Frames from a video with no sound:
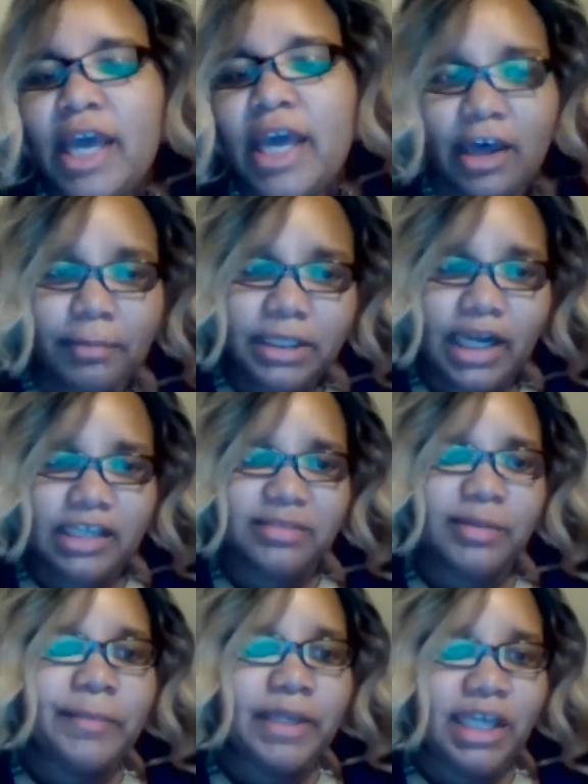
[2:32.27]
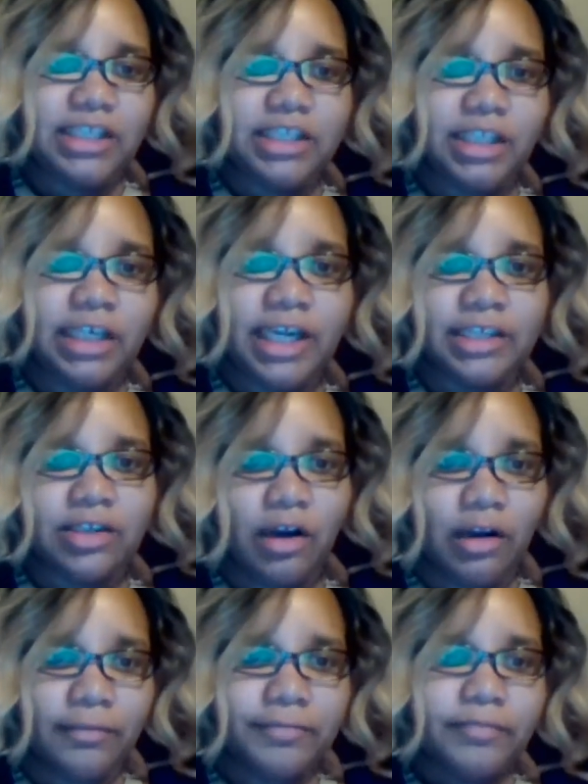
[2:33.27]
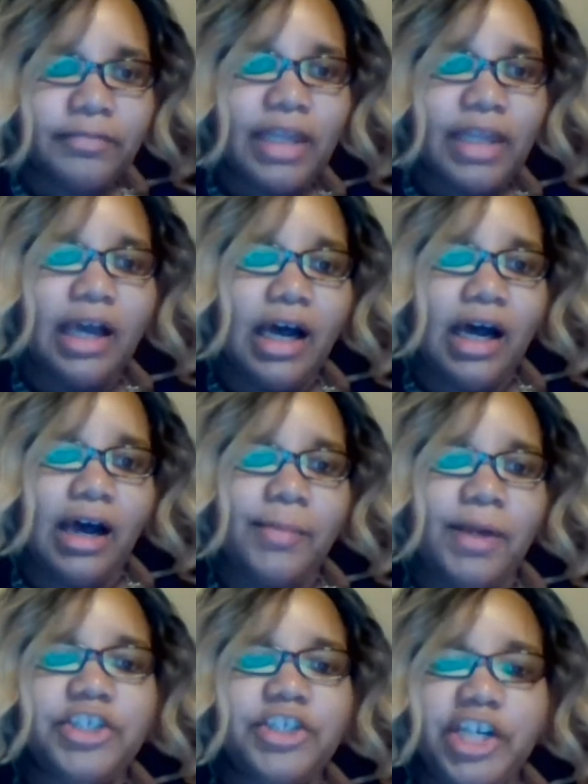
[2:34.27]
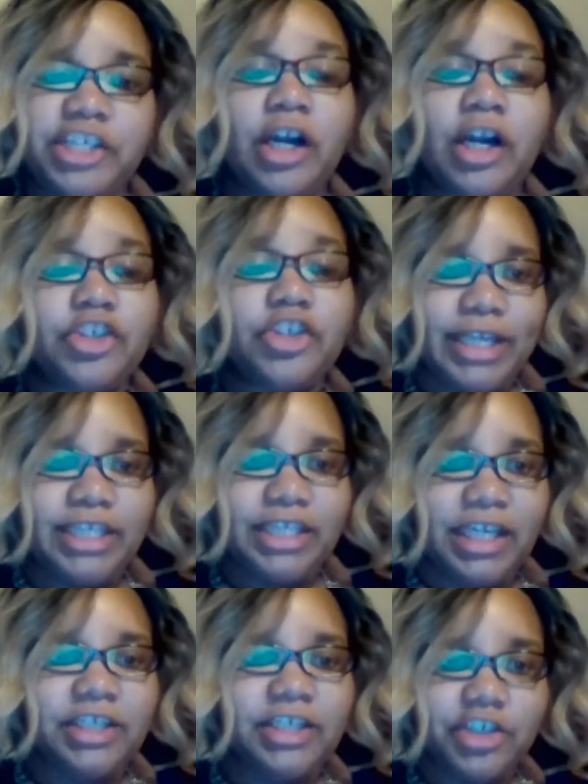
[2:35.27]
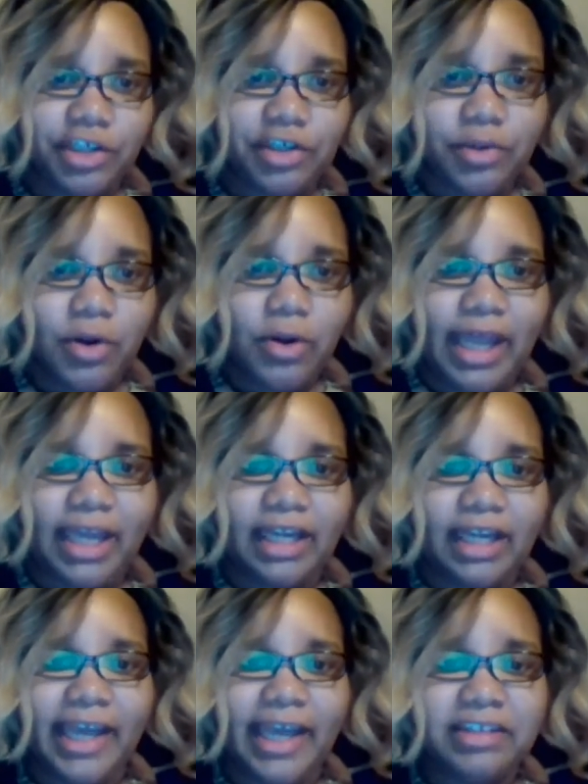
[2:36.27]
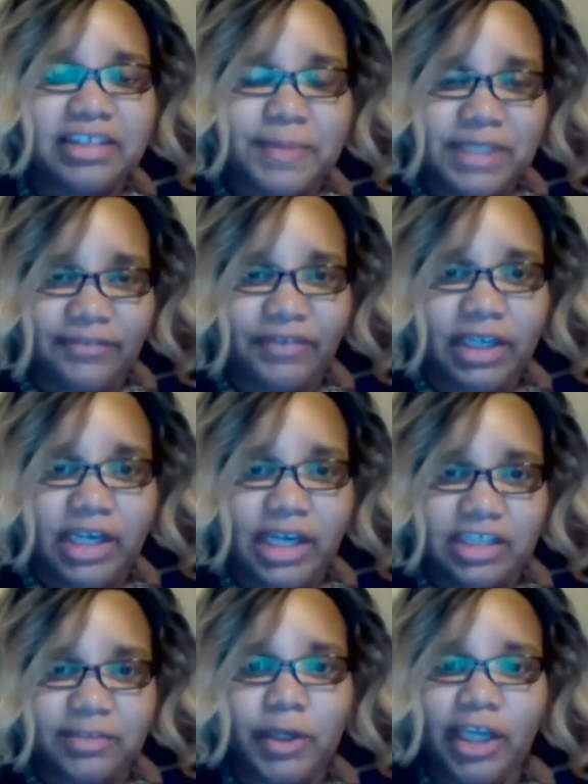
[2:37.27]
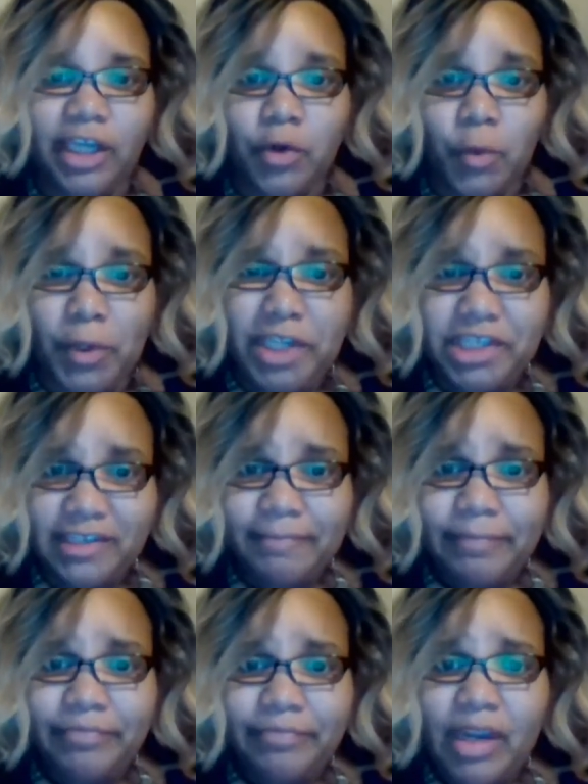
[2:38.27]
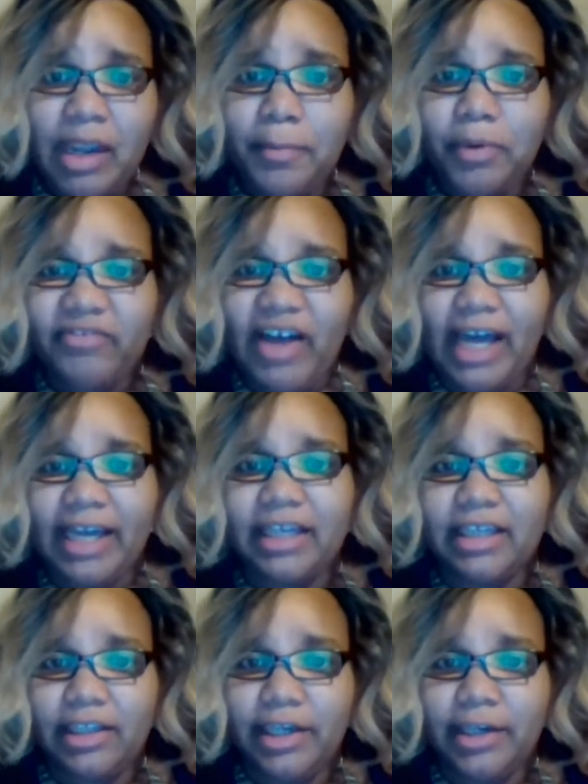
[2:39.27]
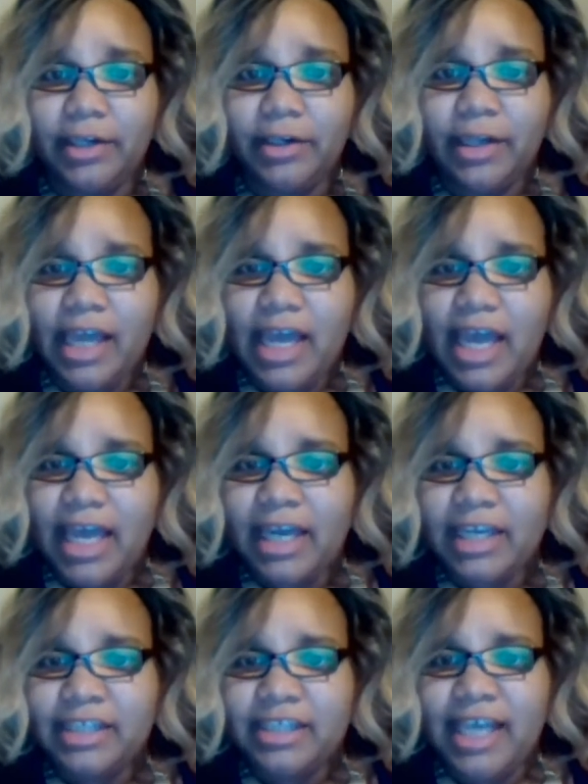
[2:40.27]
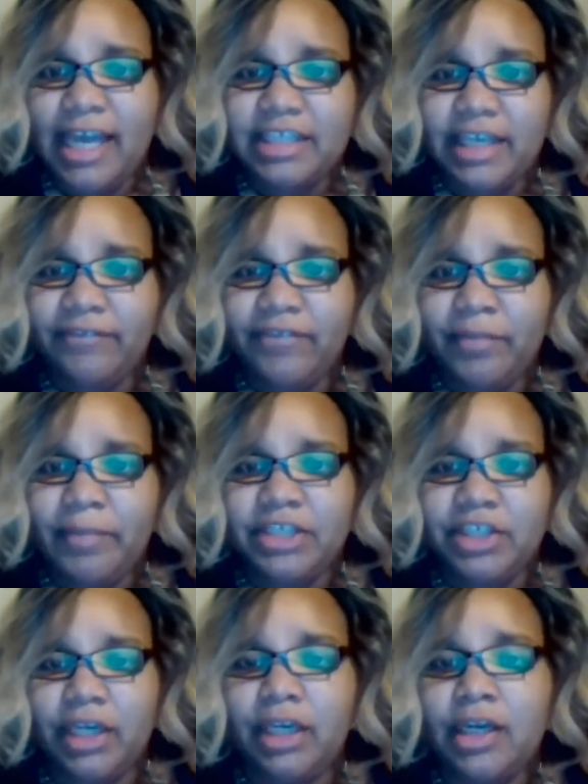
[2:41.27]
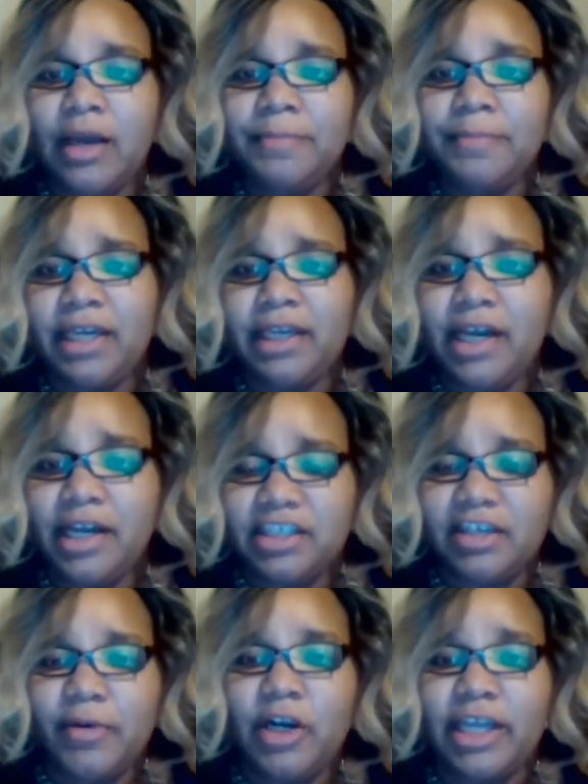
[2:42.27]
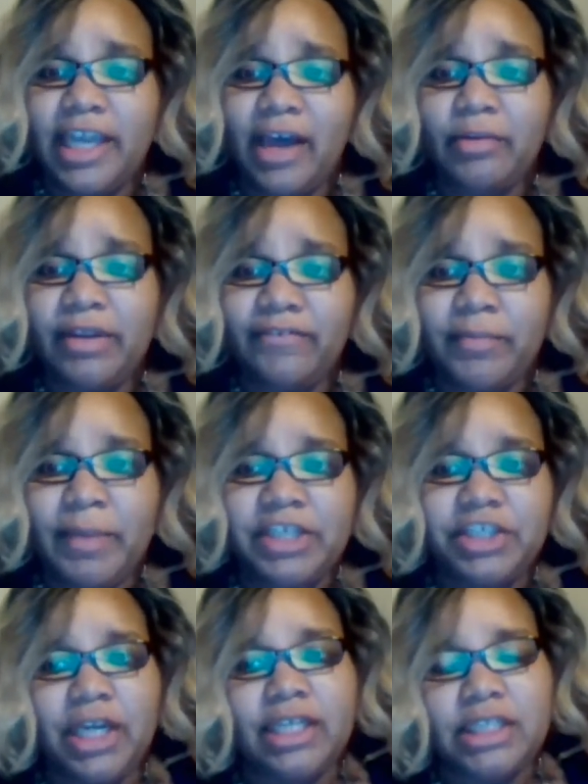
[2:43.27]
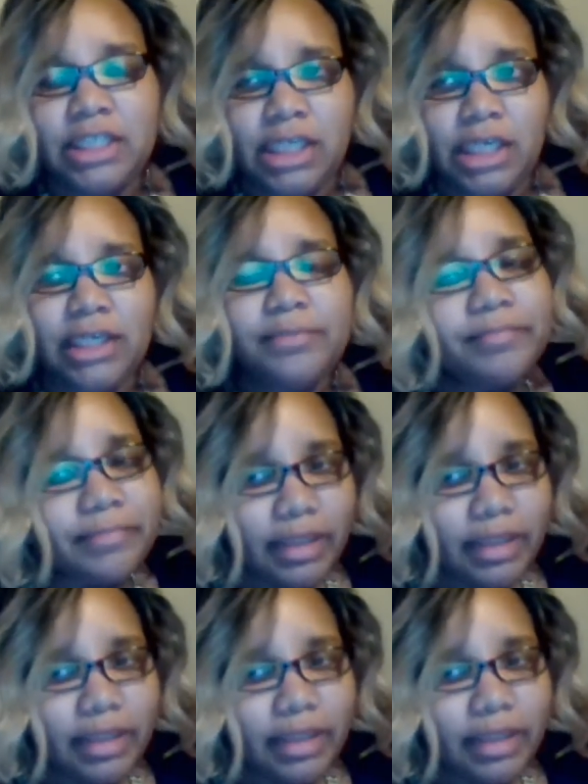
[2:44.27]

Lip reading: help the customer, but get to the next call. Addressing general and account-specific customer inquiries, provide clear and concise information, and updating customer account information as needed.